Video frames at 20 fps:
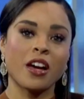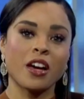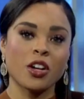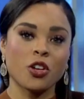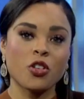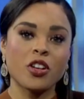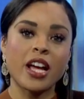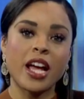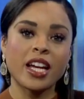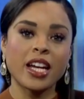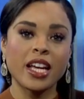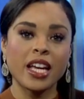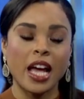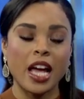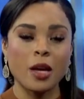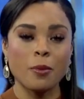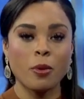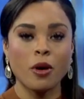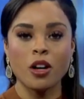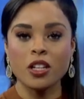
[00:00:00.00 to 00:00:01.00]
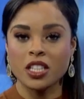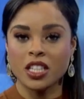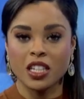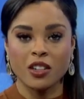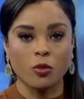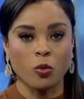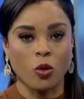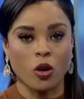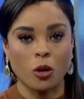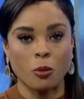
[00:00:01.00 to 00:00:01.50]
Creating a
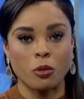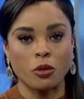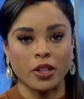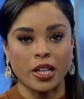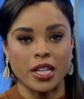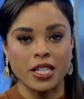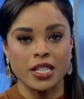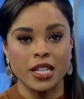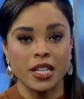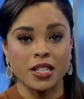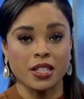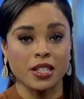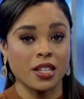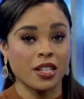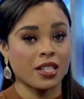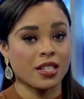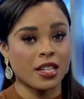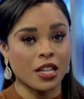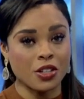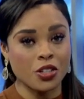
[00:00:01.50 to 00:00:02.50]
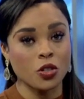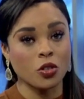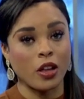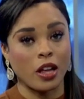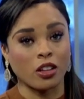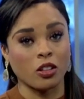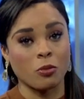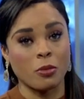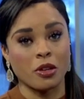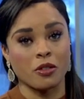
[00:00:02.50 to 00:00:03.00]
positive workplace is an essential
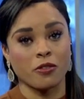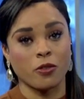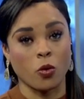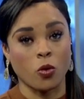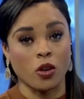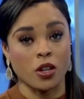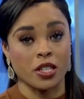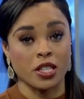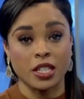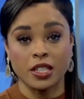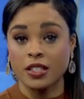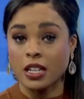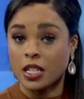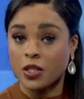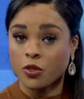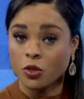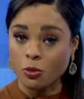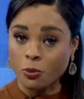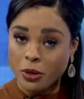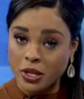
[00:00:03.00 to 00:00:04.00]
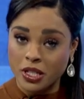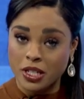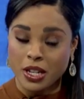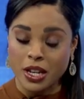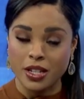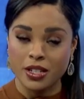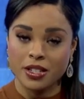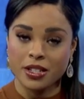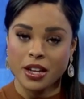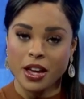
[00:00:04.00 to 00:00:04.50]
element for a successful
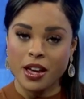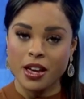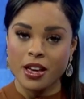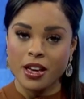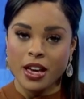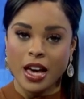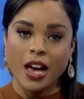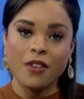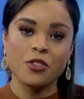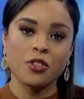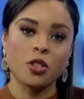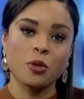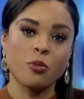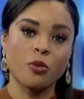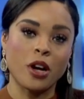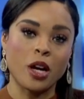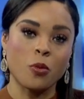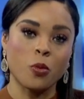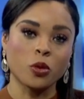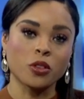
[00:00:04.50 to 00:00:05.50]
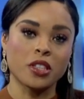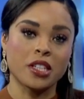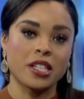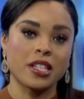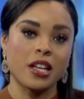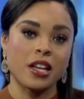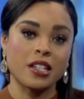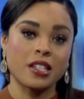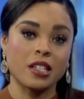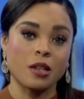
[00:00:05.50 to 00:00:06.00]
business. After the break, we'll
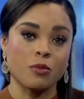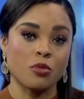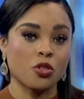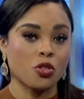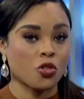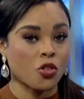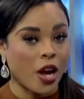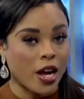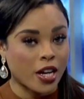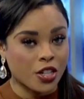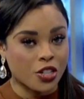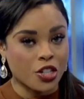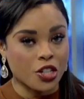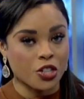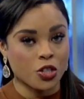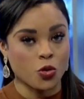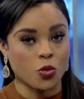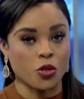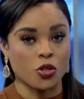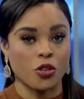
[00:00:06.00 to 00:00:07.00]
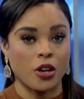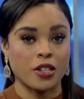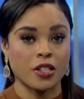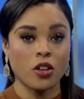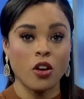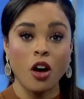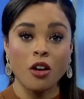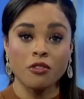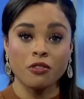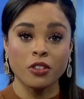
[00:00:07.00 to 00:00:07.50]
discuss some strategies to address
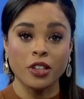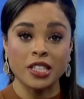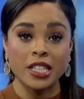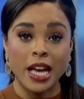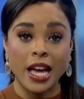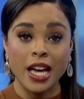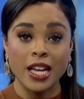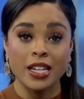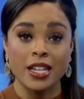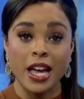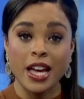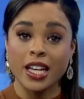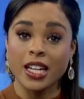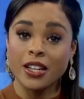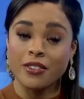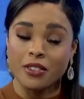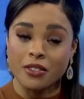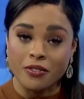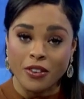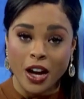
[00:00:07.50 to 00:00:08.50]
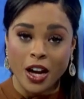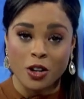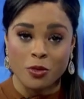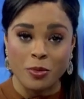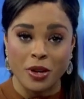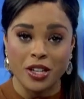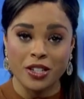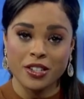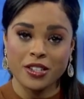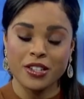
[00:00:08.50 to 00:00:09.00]
conflict and negative
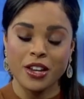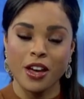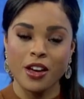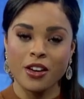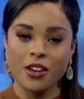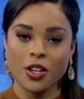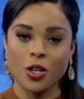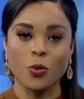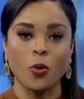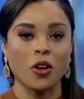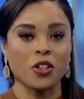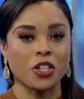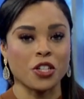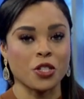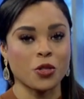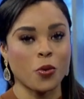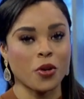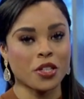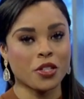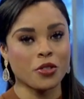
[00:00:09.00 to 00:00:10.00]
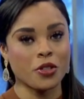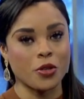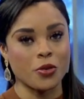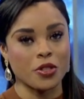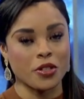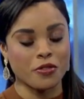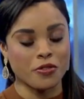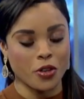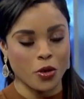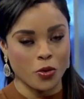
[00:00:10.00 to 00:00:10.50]
environments. You're watching 22
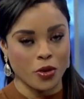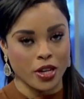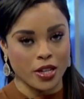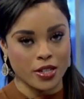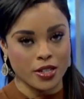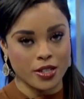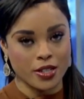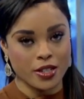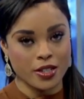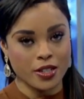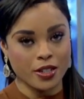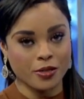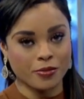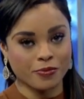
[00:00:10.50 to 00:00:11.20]
News in Focus.